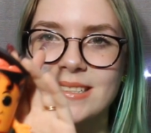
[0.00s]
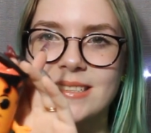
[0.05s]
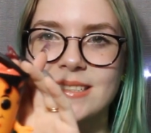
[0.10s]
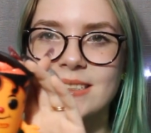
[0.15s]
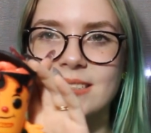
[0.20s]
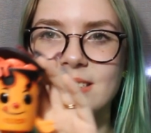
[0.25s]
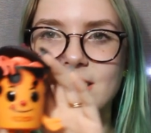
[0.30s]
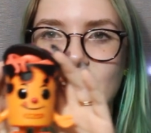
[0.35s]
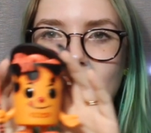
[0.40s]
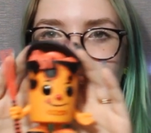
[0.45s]

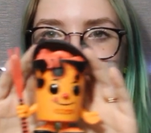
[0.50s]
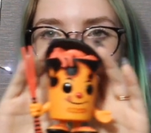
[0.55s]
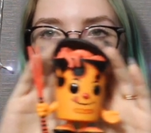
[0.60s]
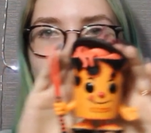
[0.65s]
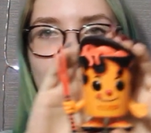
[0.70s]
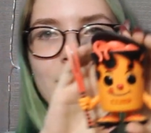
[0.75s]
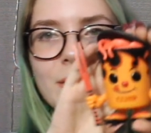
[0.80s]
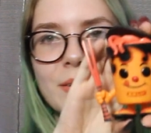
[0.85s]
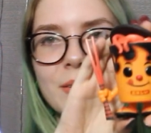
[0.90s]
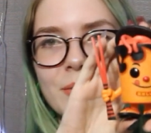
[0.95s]

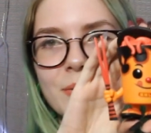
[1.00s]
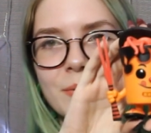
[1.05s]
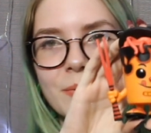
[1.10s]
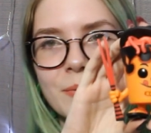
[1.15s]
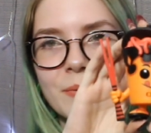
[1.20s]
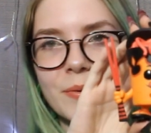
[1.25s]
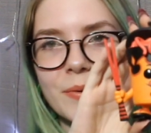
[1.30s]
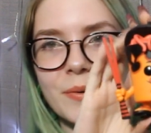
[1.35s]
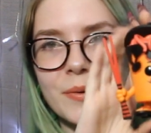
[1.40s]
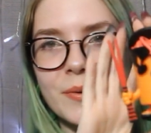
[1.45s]
so
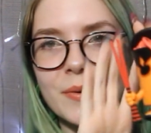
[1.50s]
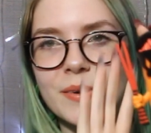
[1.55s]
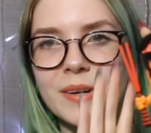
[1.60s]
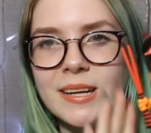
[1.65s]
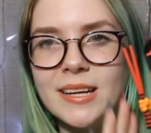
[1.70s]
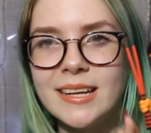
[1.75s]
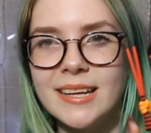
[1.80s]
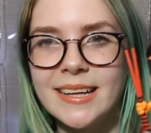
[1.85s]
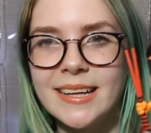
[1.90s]
cool.